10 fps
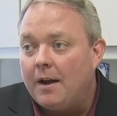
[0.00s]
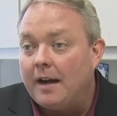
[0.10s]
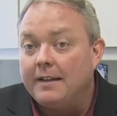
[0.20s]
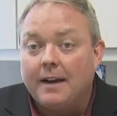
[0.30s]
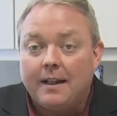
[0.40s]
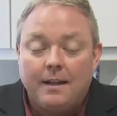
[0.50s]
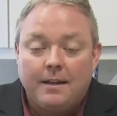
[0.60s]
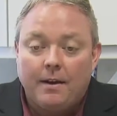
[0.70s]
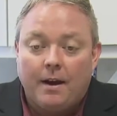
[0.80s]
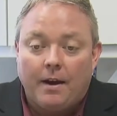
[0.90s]

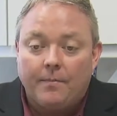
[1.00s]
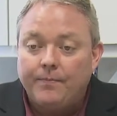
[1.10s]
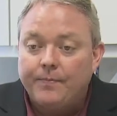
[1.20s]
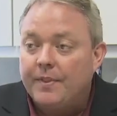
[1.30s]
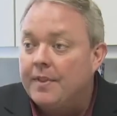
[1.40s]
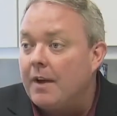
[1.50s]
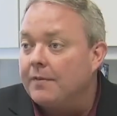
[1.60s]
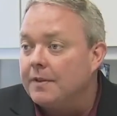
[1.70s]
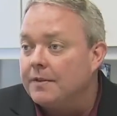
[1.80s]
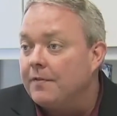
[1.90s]
Identity
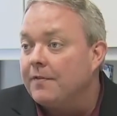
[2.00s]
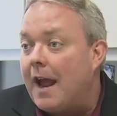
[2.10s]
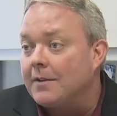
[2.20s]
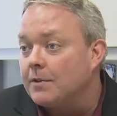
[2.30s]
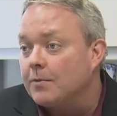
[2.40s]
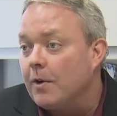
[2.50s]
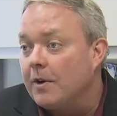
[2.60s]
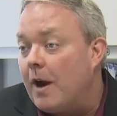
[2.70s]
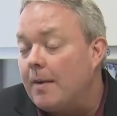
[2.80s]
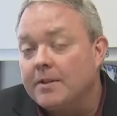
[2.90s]
theft is the fastest
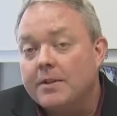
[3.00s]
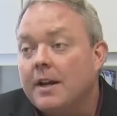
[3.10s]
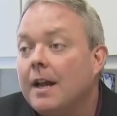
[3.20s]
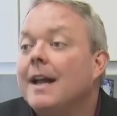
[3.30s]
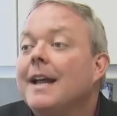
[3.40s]
growing crime, and it's going to